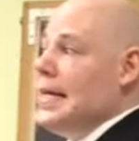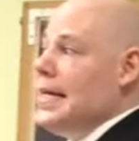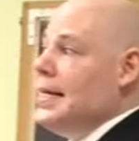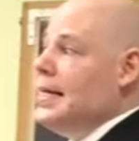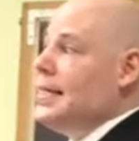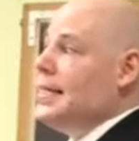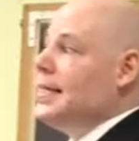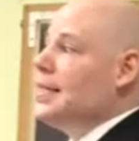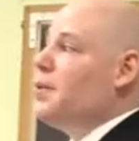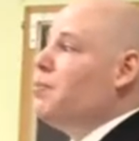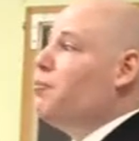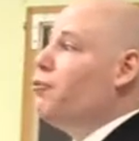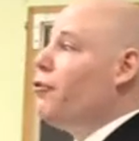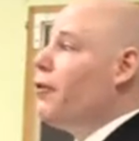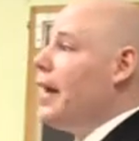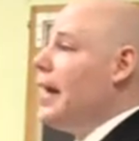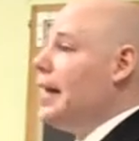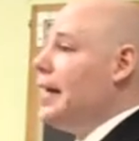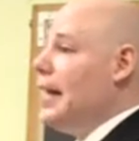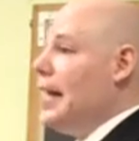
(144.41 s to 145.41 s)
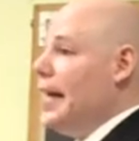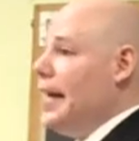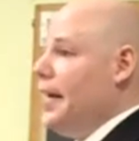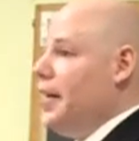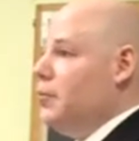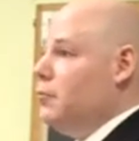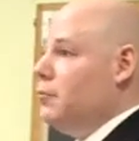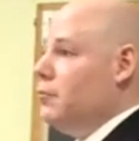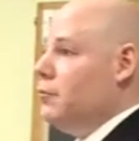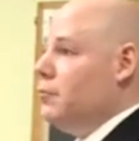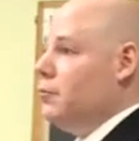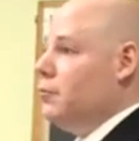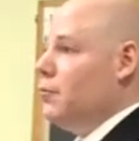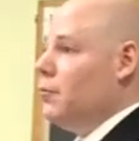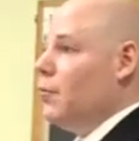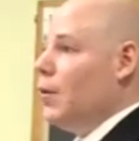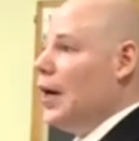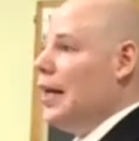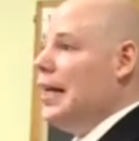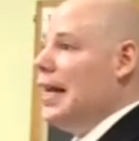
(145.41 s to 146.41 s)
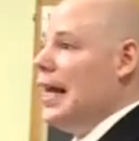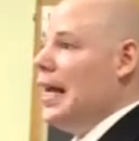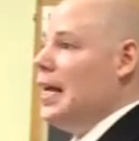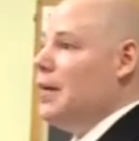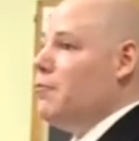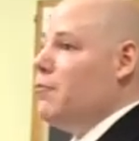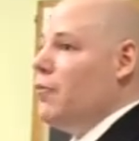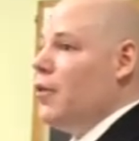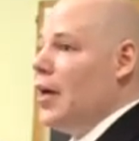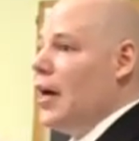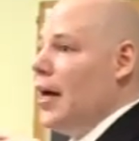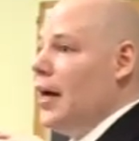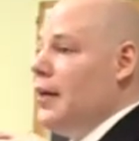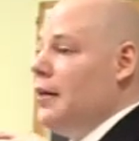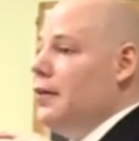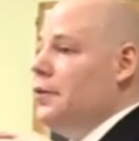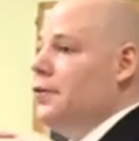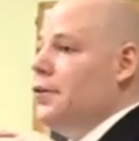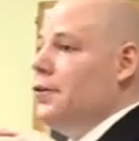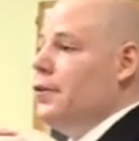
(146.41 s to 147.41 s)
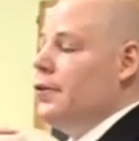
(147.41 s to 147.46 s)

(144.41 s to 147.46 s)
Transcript: is the brand name a name that